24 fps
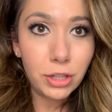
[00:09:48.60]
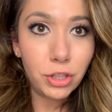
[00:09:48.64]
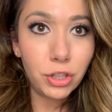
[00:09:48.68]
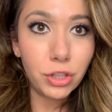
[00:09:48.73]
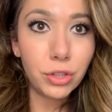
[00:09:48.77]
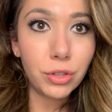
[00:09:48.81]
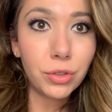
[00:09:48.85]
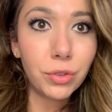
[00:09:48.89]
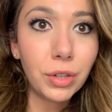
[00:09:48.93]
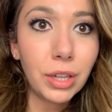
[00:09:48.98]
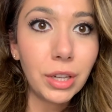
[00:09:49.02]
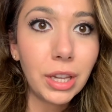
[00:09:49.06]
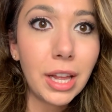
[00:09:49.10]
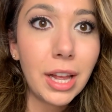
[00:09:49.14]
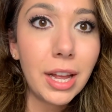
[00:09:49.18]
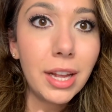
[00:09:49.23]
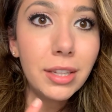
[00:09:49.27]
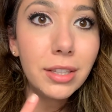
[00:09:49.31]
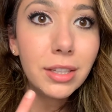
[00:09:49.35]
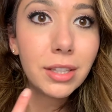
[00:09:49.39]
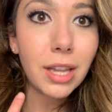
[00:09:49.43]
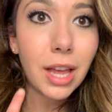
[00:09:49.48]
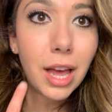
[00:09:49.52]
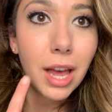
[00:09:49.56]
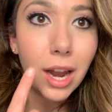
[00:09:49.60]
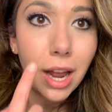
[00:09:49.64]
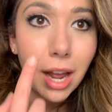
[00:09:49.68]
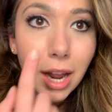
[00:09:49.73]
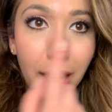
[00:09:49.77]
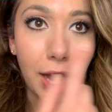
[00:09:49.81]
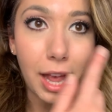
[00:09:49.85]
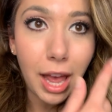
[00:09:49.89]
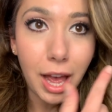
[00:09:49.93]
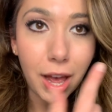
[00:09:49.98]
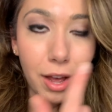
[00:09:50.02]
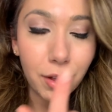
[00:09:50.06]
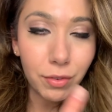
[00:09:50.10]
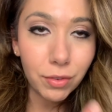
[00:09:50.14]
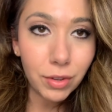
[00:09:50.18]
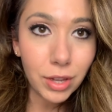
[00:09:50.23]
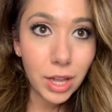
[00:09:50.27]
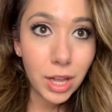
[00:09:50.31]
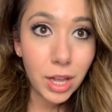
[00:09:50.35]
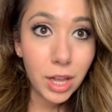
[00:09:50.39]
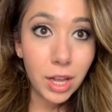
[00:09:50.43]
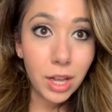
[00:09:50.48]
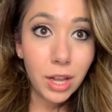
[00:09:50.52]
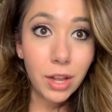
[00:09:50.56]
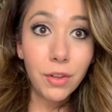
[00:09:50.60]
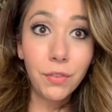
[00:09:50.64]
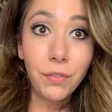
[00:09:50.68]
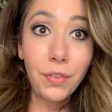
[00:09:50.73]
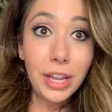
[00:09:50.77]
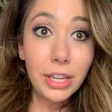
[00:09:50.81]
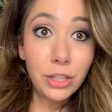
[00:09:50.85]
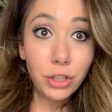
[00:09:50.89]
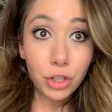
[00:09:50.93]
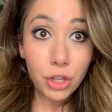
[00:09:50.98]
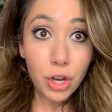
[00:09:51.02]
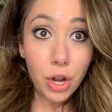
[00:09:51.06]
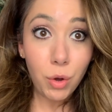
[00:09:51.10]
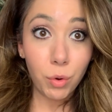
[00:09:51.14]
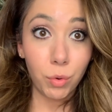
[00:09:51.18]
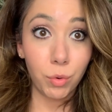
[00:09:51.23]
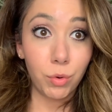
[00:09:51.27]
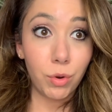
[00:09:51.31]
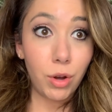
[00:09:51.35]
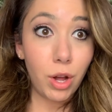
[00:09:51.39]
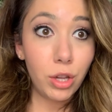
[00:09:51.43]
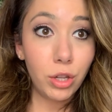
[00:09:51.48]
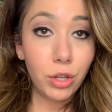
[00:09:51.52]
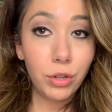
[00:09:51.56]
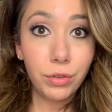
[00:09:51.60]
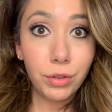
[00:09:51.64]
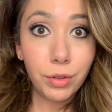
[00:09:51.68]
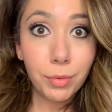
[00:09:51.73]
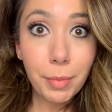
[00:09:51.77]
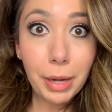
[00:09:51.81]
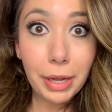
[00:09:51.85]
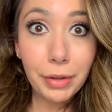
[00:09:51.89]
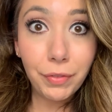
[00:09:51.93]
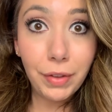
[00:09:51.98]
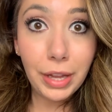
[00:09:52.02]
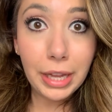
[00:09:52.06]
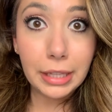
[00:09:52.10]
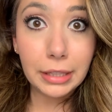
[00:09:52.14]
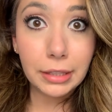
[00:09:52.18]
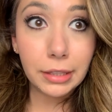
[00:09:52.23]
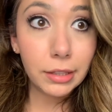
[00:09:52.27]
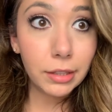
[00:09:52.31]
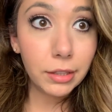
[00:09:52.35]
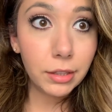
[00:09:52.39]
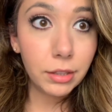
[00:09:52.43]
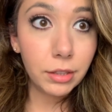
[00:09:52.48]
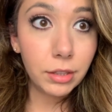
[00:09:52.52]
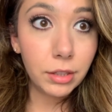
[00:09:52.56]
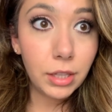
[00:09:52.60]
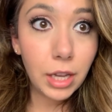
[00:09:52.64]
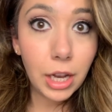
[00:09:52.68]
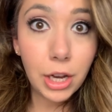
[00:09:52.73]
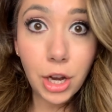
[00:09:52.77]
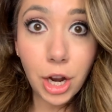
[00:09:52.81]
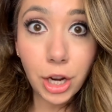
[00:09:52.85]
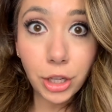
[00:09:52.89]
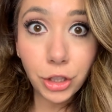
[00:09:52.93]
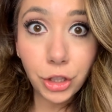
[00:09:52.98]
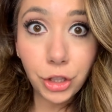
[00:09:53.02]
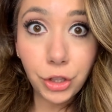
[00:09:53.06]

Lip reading: I just realized that I have fake snow all over my face. Not